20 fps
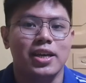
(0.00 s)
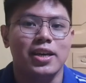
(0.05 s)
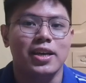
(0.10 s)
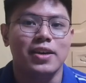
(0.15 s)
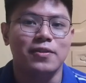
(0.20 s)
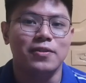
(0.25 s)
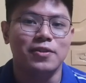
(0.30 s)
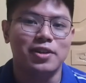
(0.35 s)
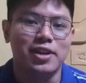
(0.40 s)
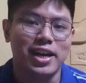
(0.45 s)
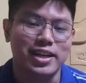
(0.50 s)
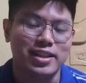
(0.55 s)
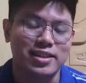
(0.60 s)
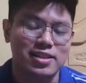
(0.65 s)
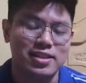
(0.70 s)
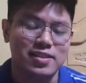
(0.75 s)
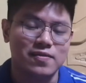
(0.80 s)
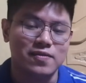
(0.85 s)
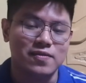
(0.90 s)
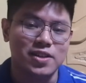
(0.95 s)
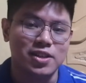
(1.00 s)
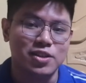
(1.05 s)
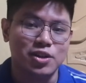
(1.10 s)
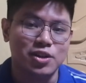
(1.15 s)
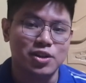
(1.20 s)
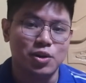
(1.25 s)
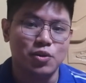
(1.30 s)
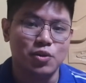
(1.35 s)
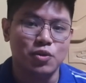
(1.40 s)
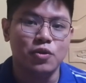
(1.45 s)
If you like this
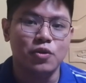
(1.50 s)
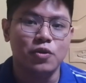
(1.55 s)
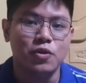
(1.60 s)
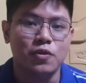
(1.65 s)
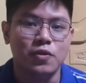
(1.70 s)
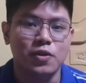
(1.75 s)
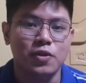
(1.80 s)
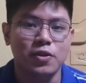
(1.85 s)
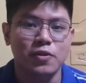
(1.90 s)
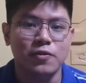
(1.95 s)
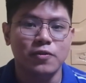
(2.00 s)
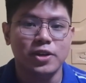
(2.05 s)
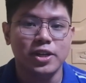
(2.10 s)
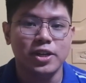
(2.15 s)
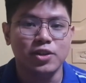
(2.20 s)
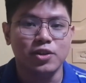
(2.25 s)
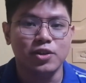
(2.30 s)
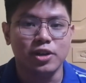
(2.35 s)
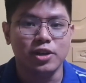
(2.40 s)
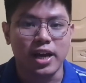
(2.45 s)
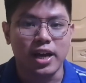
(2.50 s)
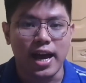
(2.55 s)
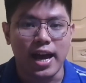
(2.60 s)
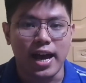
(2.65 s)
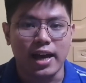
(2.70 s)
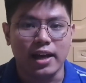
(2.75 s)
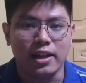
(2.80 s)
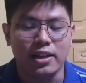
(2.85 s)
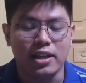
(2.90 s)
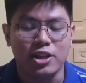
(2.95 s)
video, feel free to
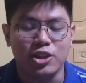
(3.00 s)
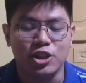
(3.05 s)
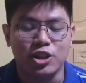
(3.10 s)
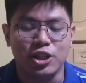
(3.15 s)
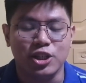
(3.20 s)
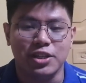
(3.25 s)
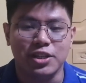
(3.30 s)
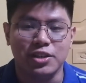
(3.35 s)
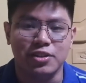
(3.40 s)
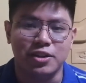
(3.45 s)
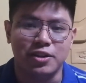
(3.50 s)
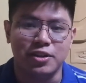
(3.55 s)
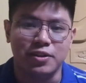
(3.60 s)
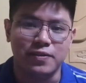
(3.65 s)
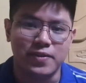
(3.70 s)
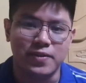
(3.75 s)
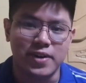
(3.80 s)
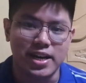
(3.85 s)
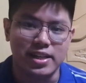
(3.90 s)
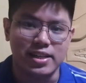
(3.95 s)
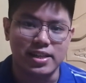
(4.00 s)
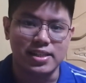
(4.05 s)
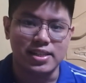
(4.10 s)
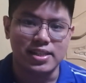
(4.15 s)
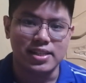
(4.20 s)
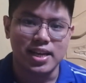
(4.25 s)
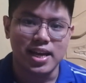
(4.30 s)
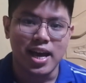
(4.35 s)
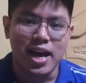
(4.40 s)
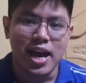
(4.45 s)
react and share it to your
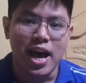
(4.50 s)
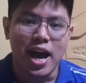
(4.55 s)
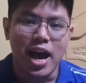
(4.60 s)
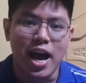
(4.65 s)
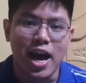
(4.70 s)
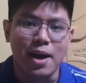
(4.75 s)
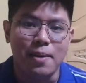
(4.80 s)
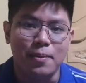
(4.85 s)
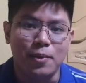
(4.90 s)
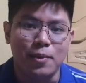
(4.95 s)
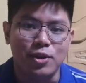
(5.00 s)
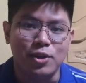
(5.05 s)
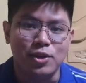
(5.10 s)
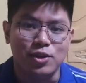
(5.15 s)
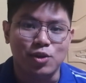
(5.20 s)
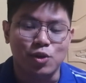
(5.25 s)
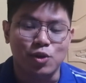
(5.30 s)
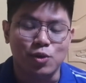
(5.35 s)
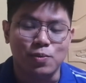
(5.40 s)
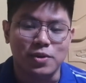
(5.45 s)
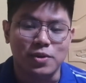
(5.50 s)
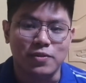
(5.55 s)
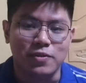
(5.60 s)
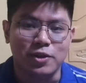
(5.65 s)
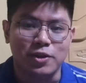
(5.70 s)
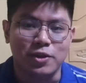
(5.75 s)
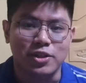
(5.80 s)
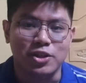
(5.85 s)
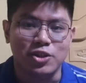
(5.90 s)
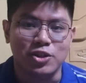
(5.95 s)
friends. I am also open
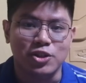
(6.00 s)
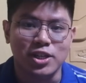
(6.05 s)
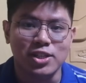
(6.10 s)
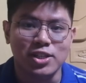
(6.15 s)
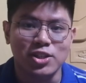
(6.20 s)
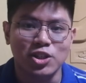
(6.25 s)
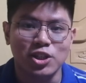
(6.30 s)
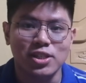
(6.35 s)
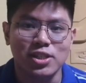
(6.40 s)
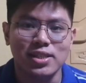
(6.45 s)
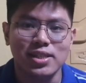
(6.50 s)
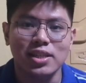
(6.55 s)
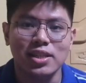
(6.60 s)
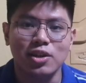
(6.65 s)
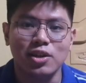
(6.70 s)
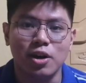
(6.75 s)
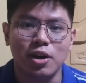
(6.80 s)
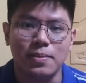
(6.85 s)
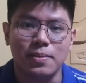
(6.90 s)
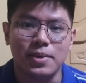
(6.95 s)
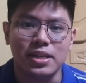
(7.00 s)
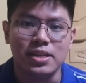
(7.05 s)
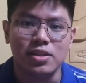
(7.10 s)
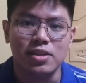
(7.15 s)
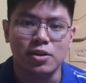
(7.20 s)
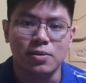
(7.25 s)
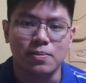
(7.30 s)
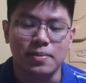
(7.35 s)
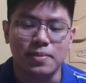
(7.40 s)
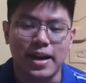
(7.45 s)
for suggestions and
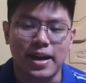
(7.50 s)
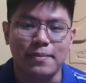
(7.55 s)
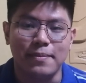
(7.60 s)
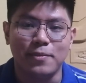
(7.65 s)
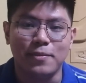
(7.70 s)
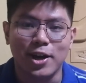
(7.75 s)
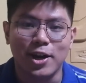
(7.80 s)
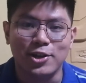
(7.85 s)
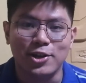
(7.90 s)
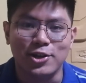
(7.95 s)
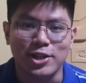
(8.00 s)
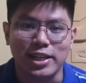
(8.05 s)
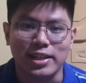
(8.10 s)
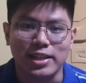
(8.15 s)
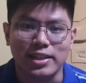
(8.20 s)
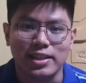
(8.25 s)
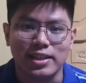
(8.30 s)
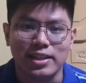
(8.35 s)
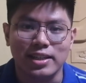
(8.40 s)
comments on my project.